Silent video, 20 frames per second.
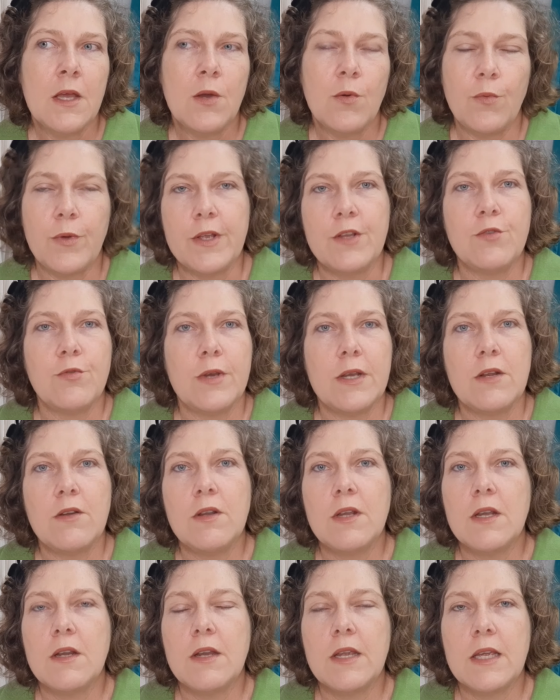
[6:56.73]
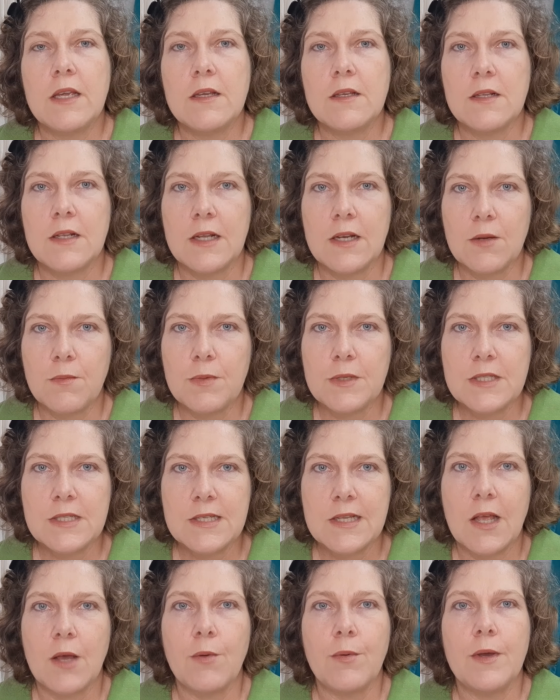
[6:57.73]
Wet rendering, a little bit
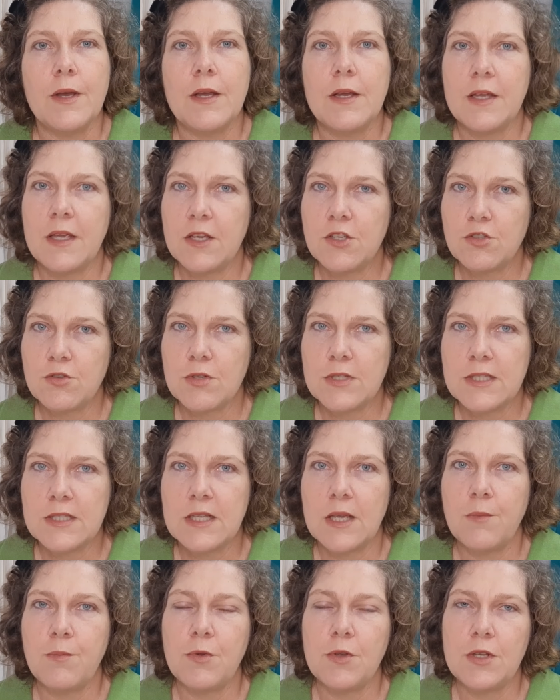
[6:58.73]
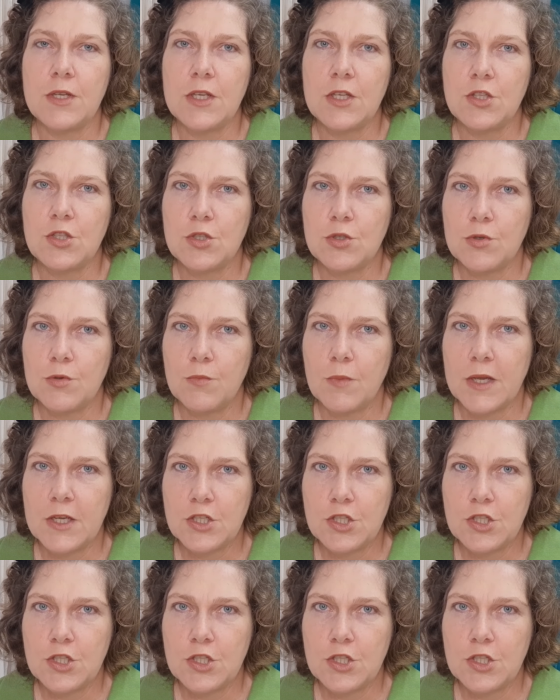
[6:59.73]
slower. Extra step, you need to make